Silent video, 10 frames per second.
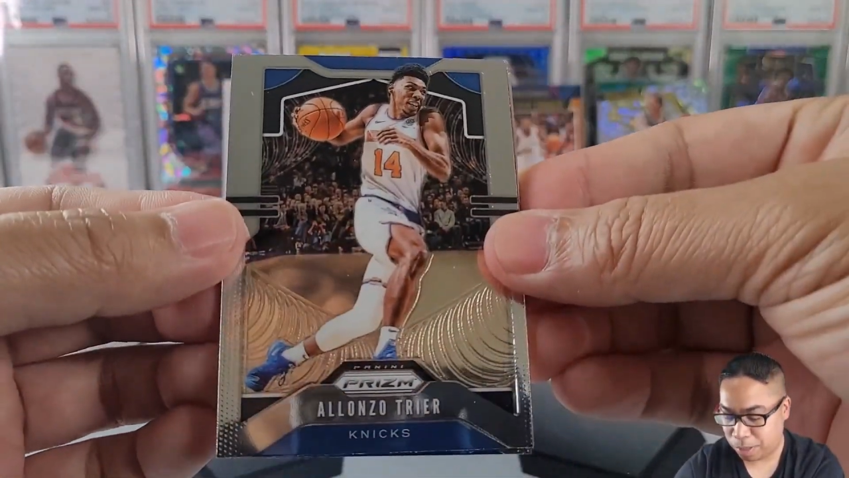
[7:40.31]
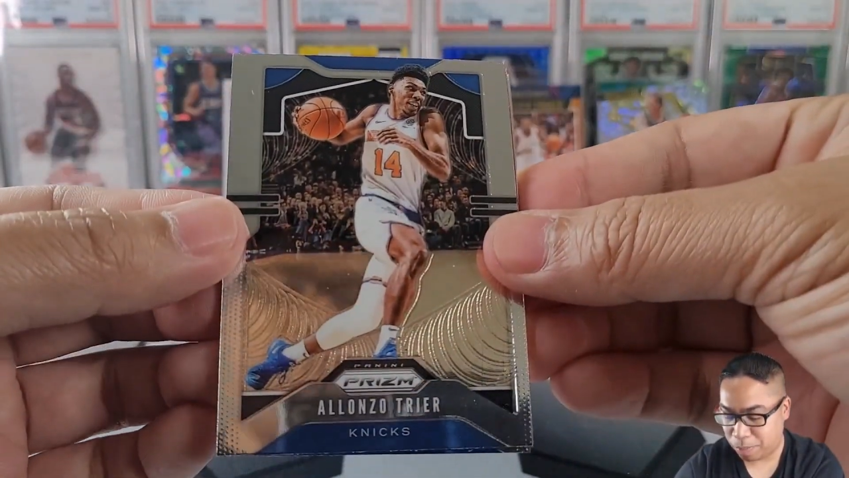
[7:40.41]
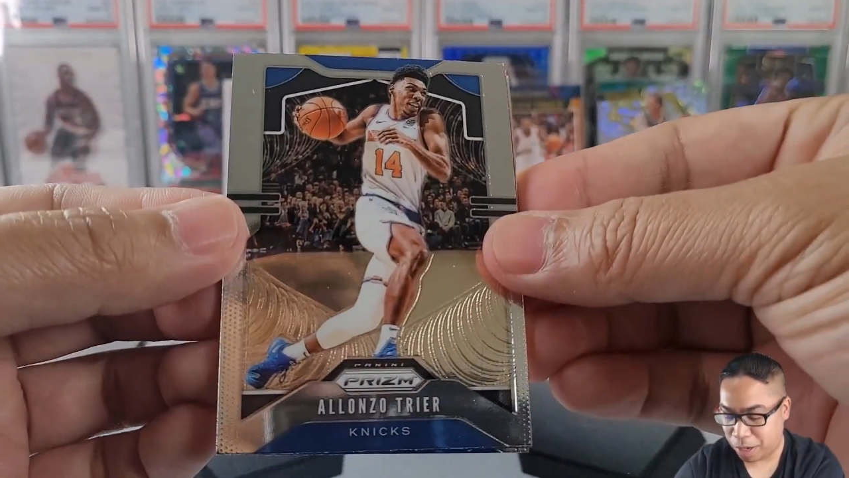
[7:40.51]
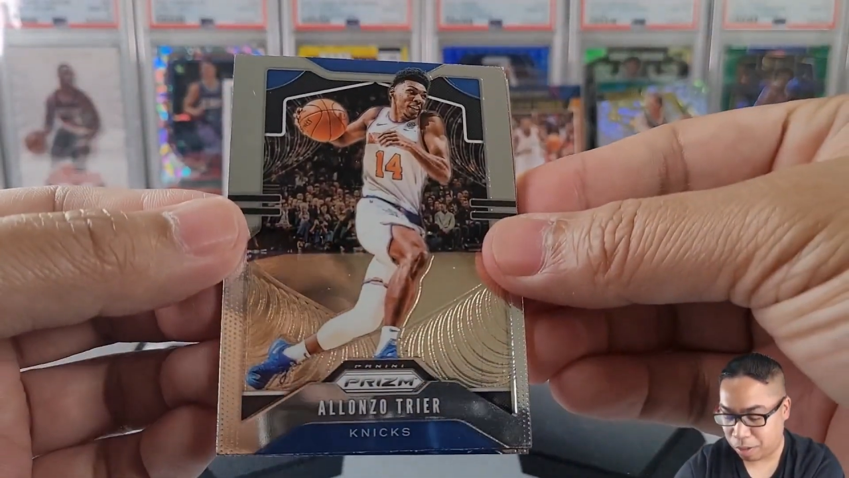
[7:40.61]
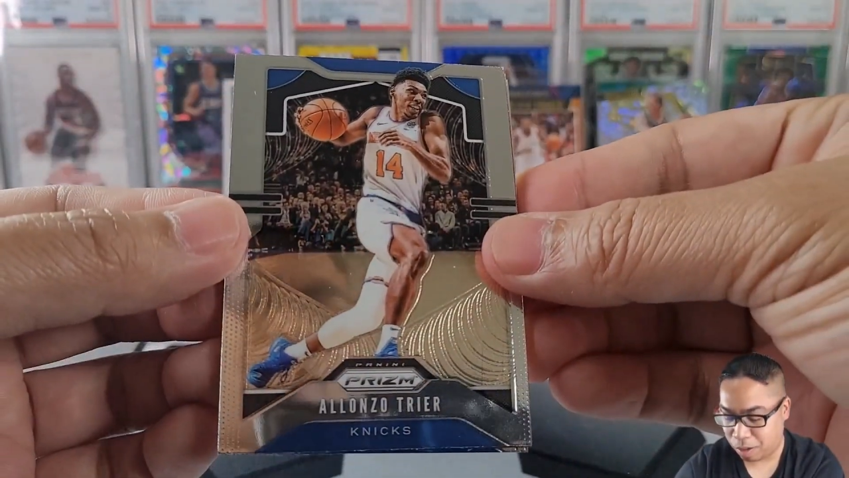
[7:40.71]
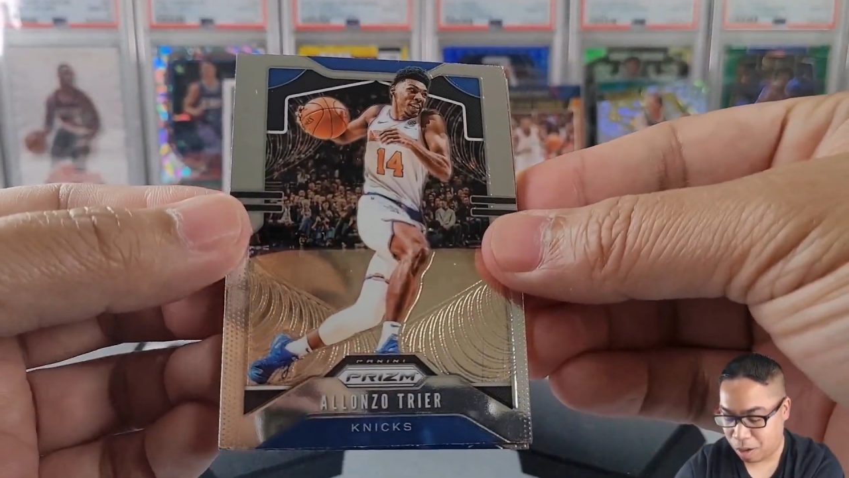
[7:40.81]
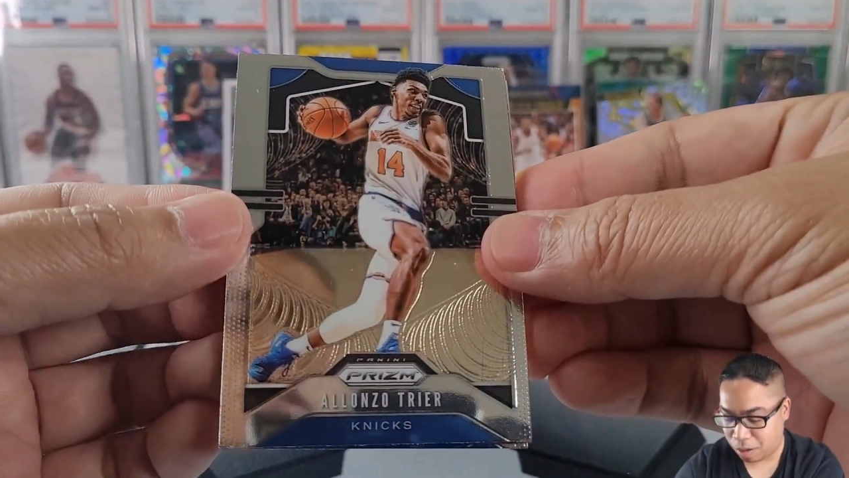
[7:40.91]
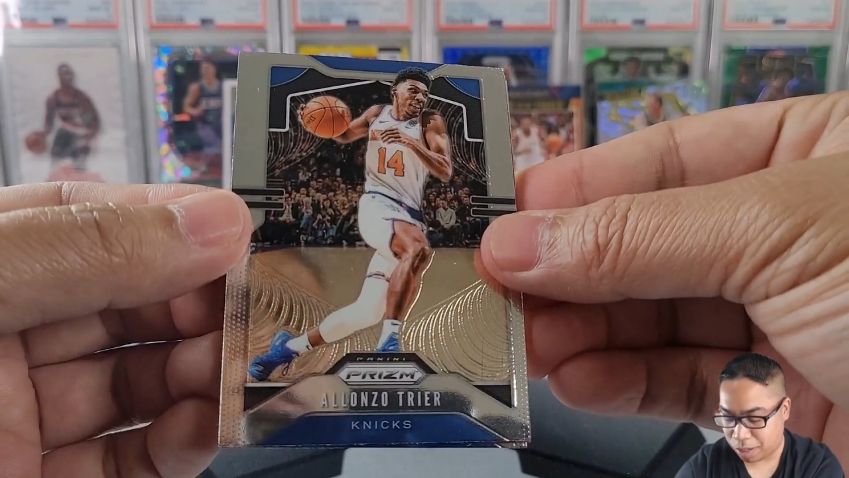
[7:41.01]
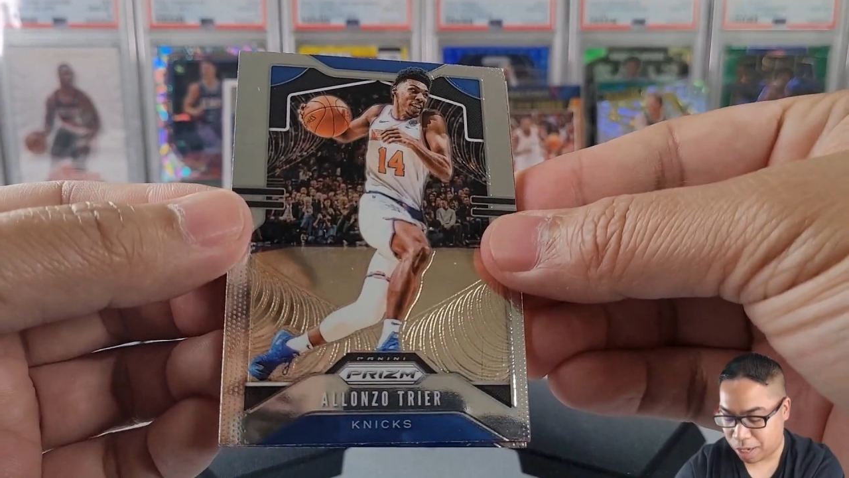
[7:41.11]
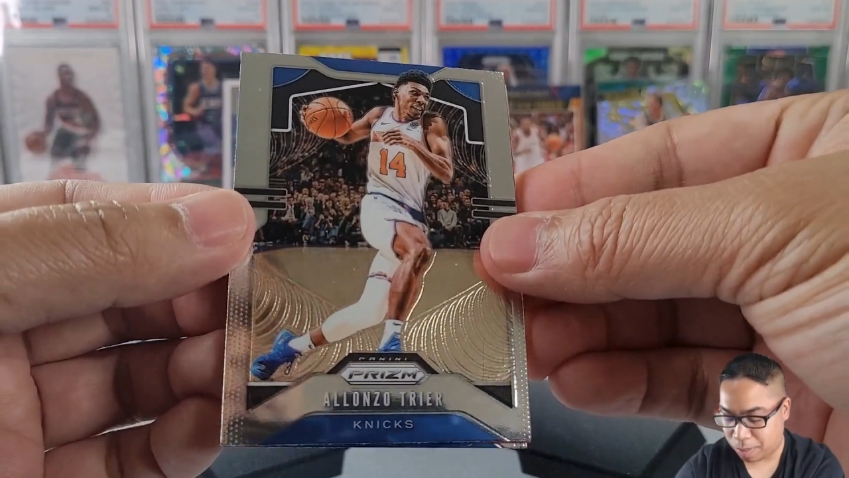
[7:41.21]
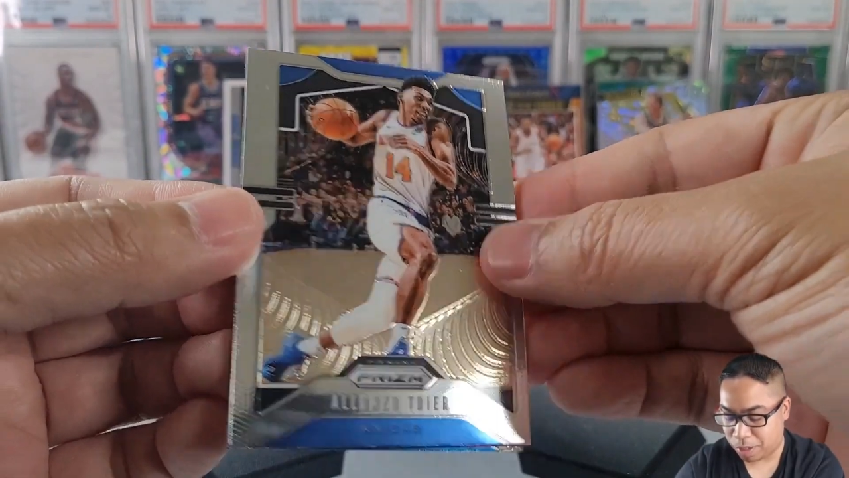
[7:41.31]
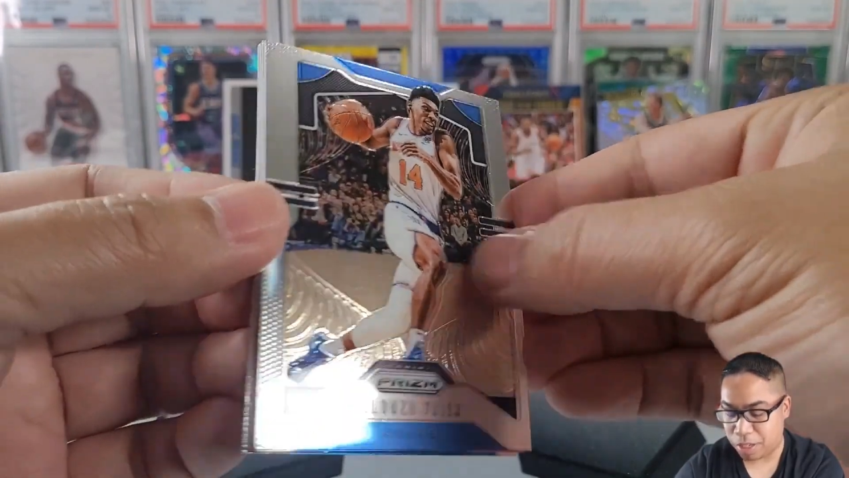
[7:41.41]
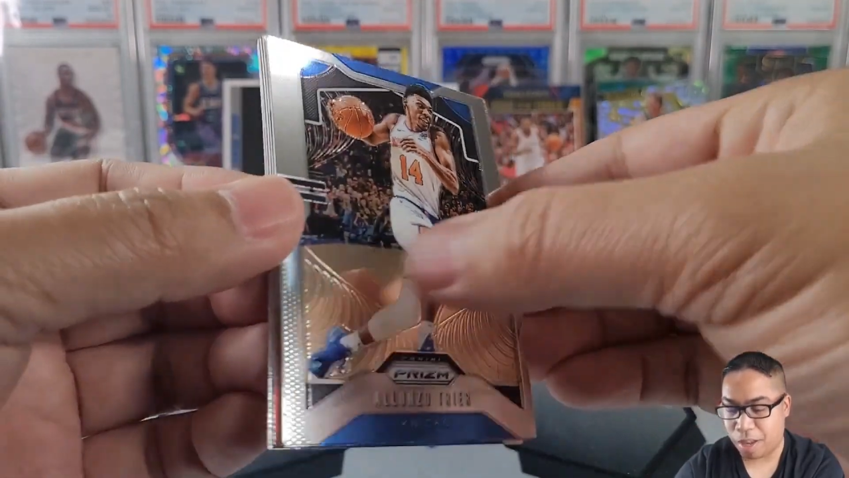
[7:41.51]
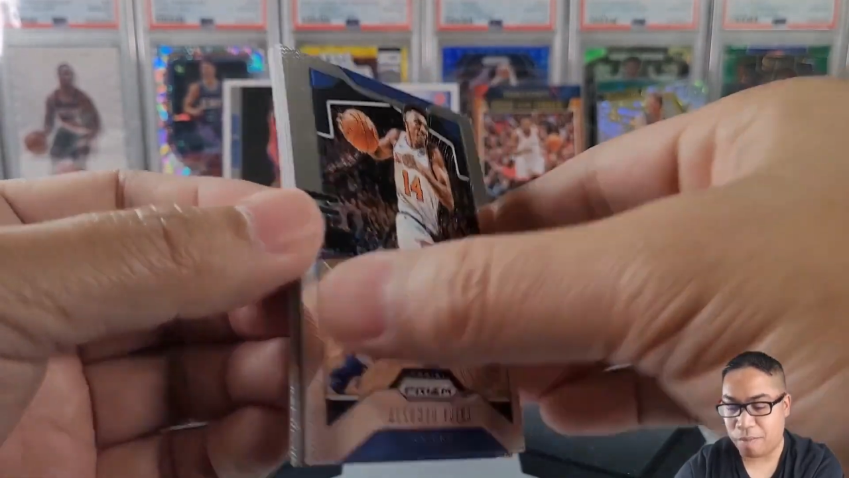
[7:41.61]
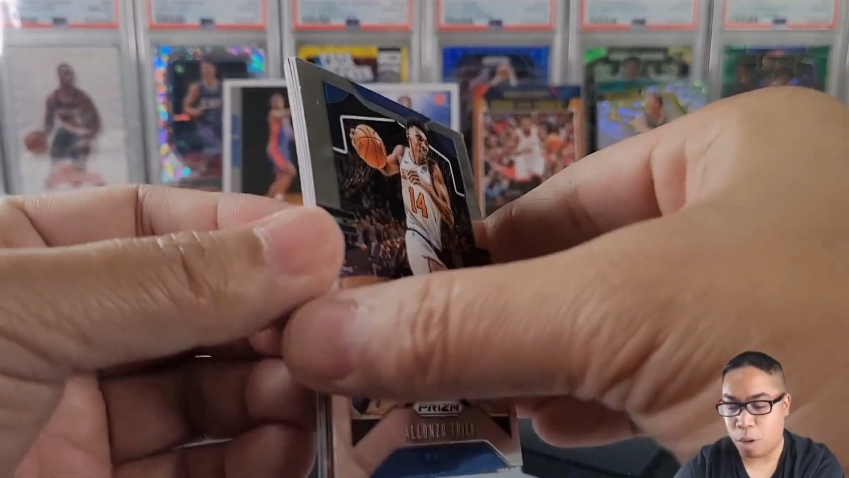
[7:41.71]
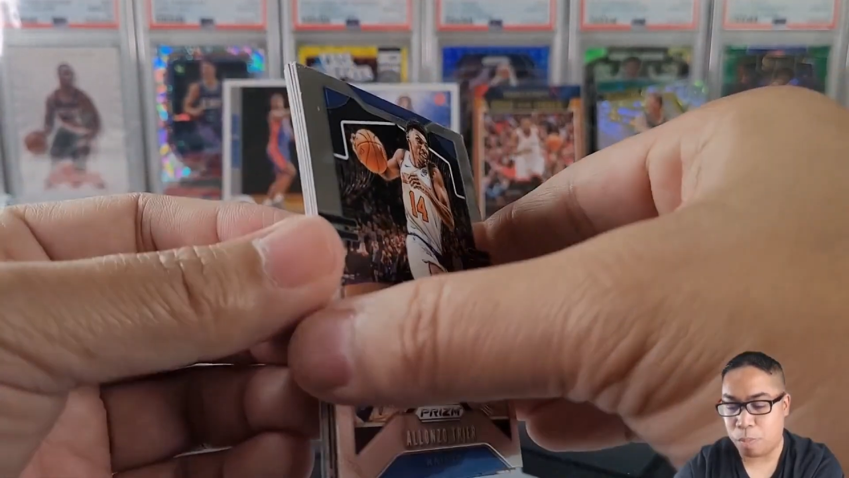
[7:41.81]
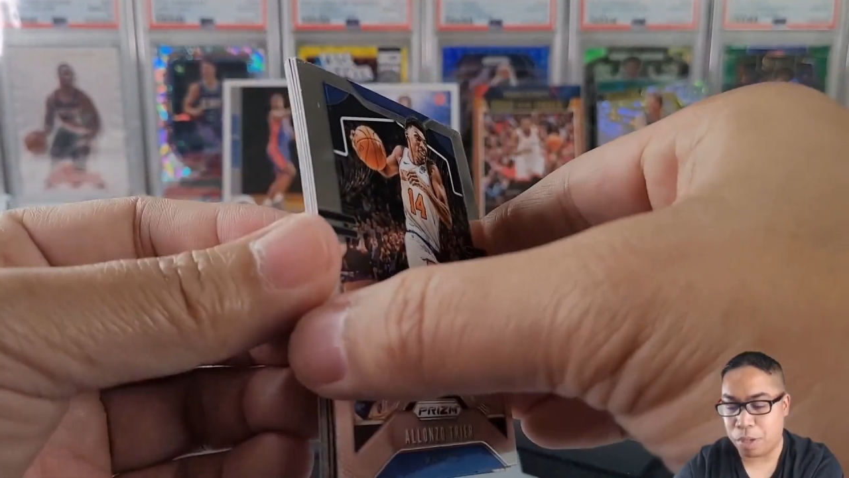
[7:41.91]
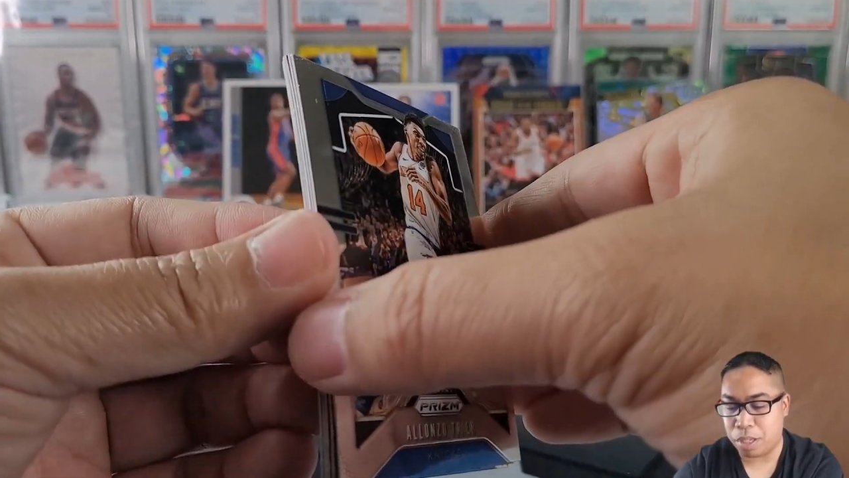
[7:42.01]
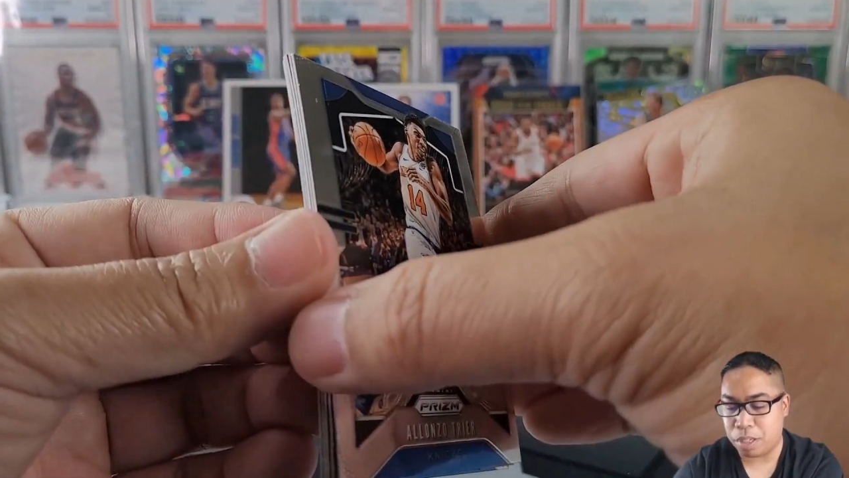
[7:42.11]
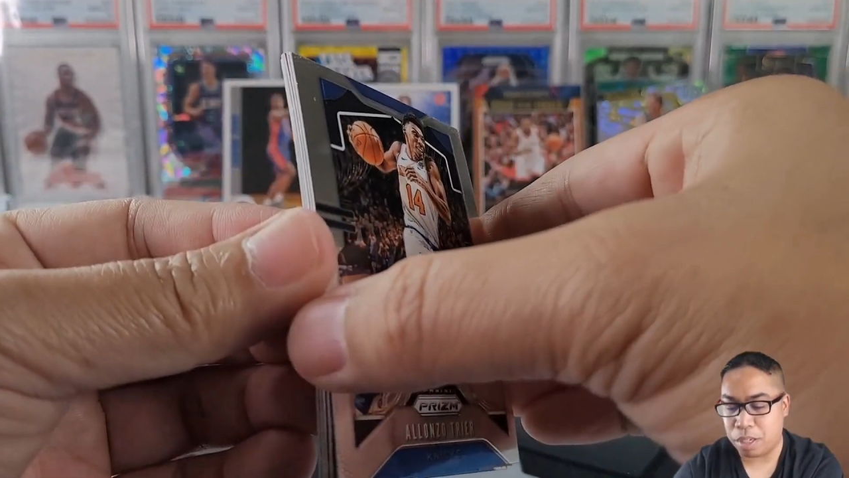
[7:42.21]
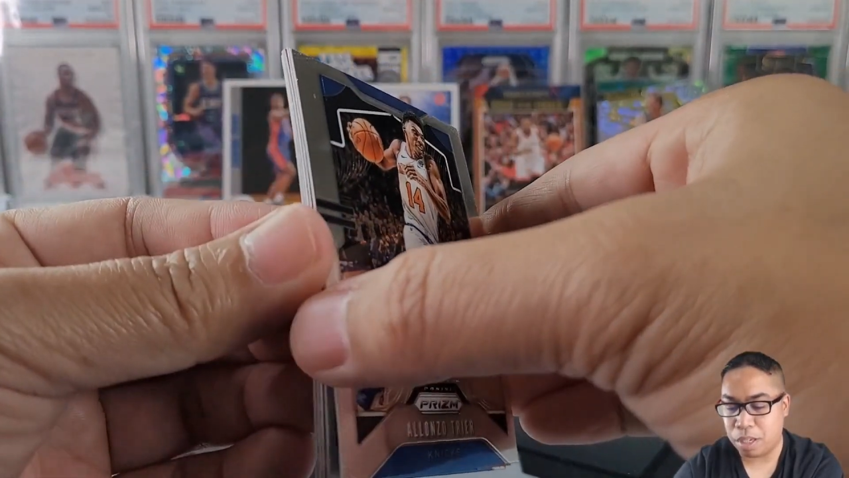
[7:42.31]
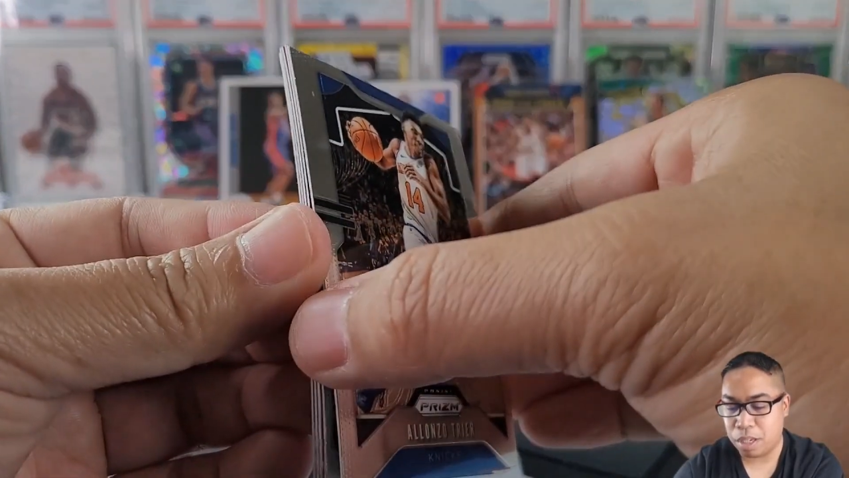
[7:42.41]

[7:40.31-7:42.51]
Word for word: It's been a long time since I've opened